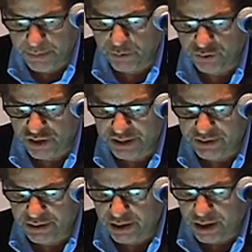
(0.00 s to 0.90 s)

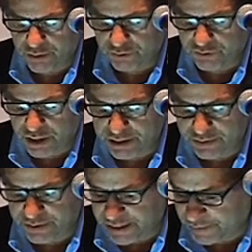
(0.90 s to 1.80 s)
projecting a color slide on
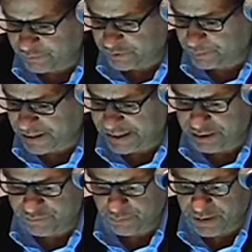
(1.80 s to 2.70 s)
the canvas and
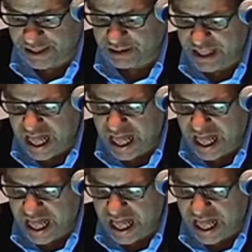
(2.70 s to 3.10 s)
painting from that.